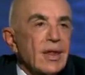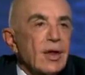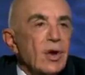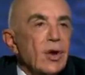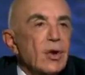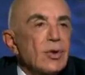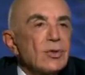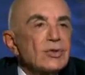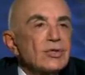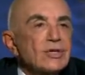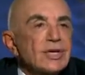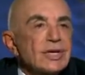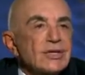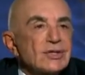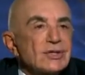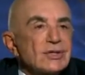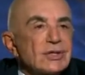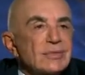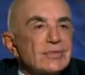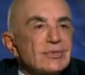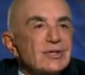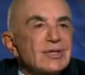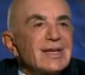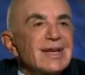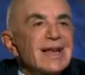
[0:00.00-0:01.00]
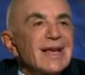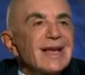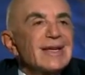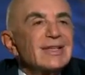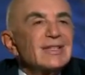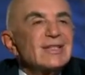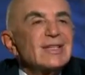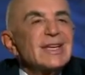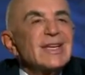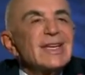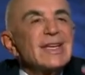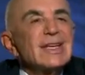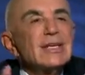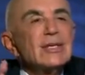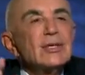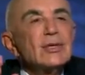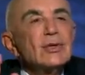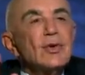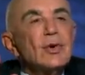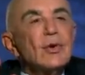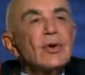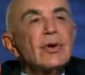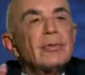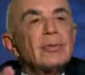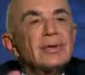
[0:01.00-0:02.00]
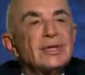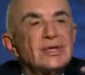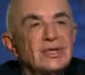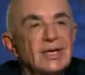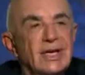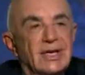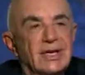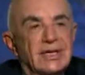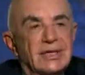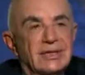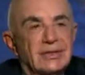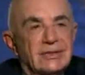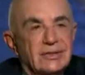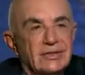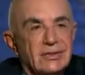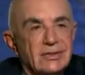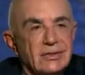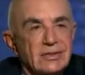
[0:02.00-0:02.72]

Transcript: O.J. Simpson has enormous hands.